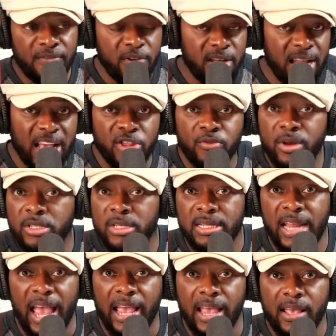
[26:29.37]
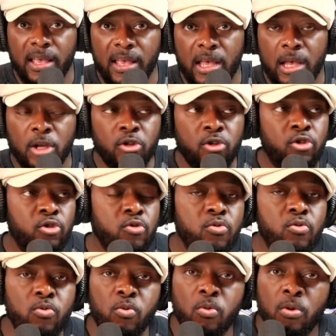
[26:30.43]
If you're a Nigerian today,
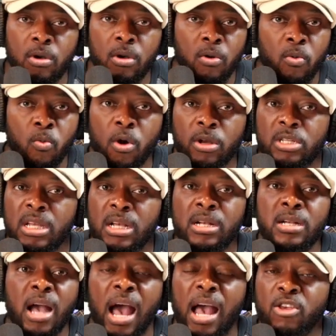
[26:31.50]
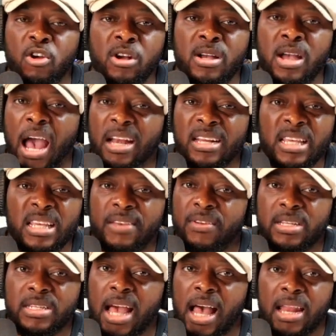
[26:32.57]
do what your
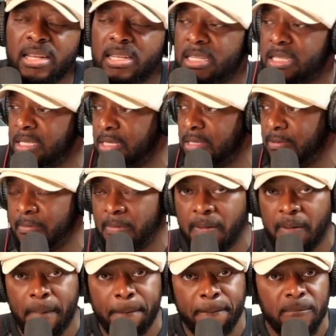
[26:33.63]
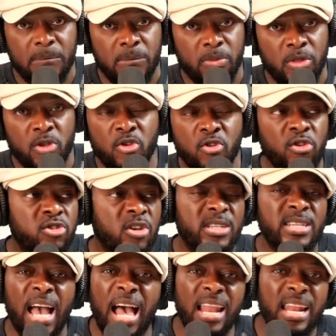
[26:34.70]
God-given talent is. Use
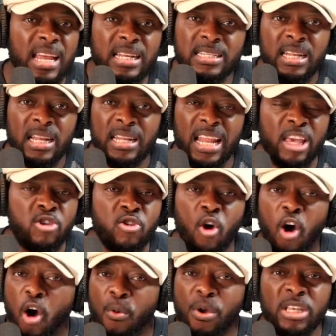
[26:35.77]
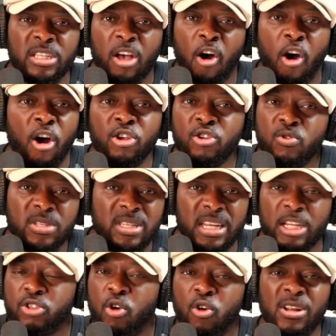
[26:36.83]
your talent like you always are
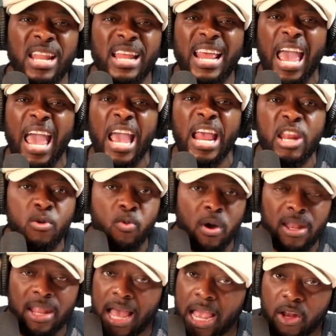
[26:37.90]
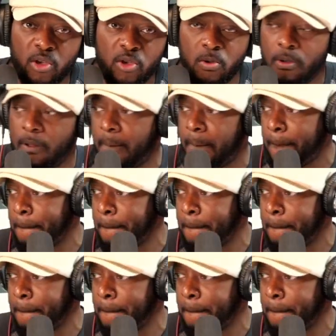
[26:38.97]
using it. Don't let anyone lie to you.